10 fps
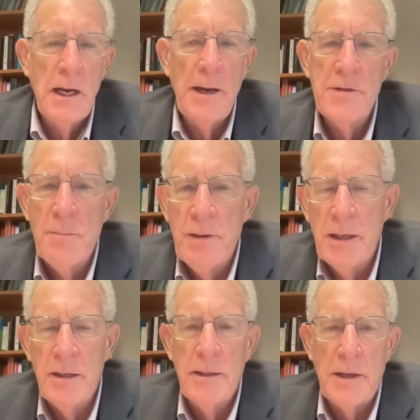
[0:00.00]
And that's
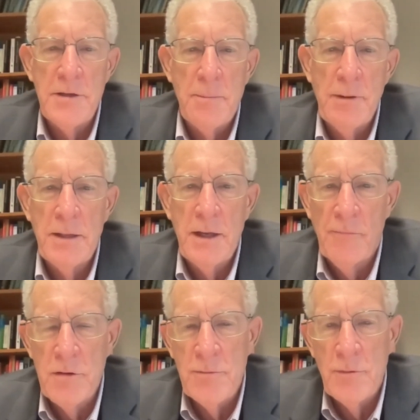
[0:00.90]
a big
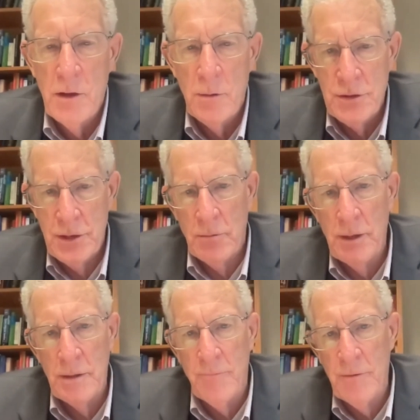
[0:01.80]
difference for those that are
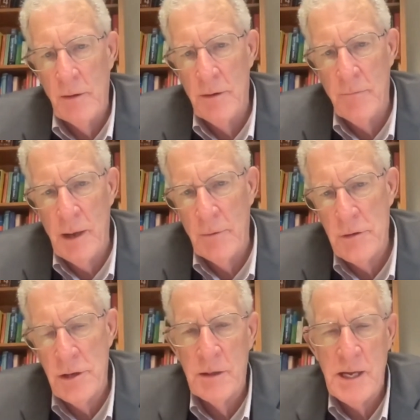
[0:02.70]
in the field of
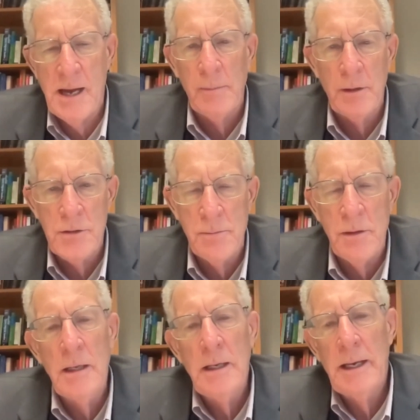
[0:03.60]
energy metabolism
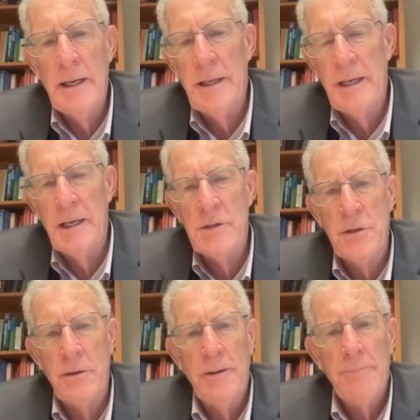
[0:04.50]
and
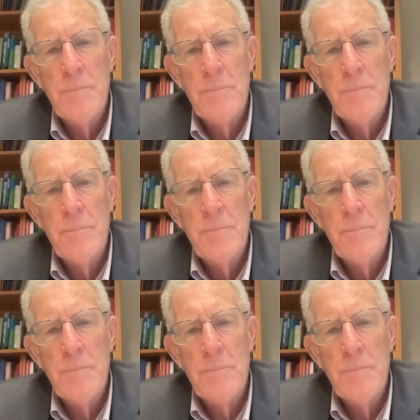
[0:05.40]
cancer.